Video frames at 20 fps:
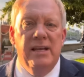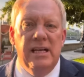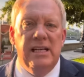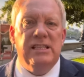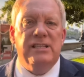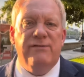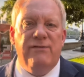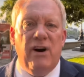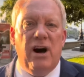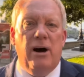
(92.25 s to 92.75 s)

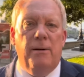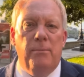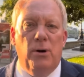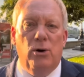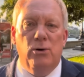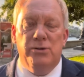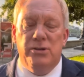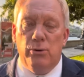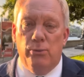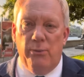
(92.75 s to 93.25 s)
is far
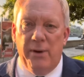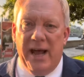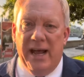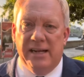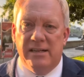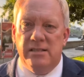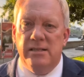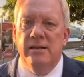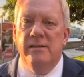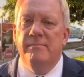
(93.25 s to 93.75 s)
more
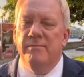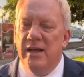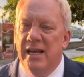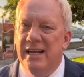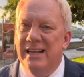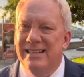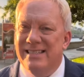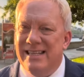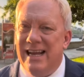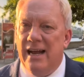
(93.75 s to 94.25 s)
direct
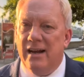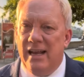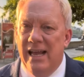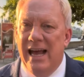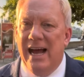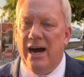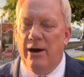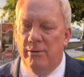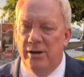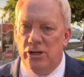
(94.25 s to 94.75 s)
in exactly
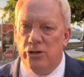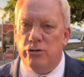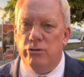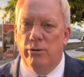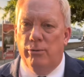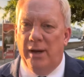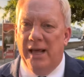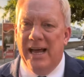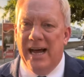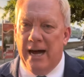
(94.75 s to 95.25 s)
how it
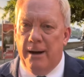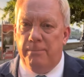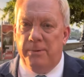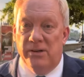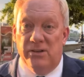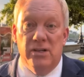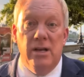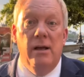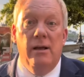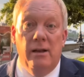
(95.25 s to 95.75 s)
truly
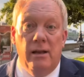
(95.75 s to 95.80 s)
happened,